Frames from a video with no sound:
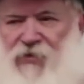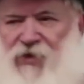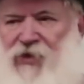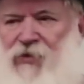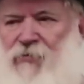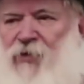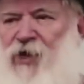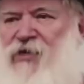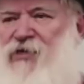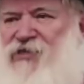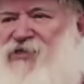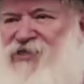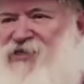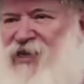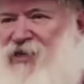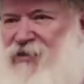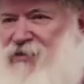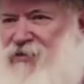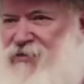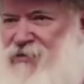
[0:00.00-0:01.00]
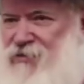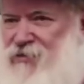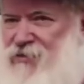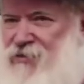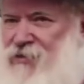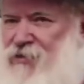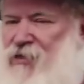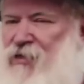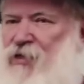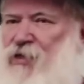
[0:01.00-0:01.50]
The Gemara
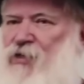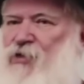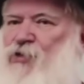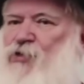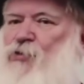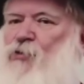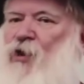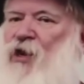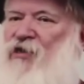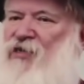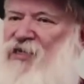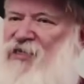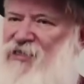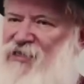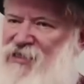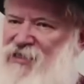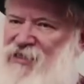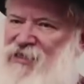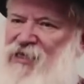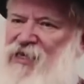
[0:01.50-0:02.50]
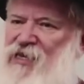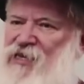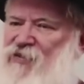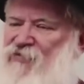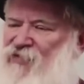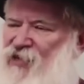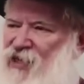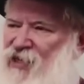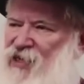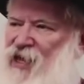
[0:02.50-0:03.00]
says, You are
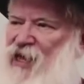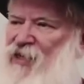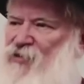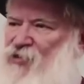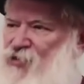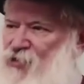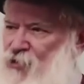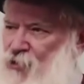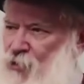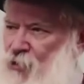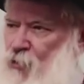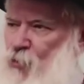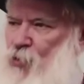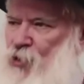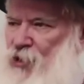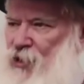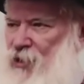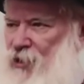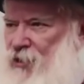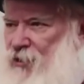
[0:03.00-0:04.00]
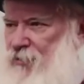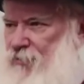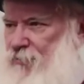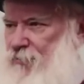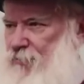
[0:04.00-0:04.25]
conceived against your will.